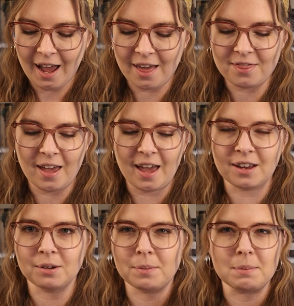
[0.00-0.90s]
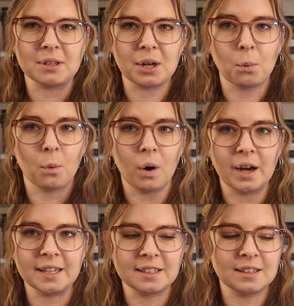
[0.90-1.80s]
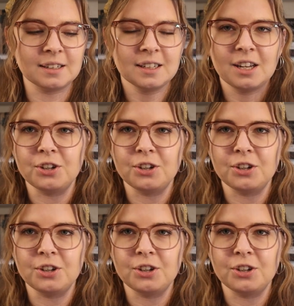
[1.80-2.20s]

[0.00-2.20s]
and then maybe like one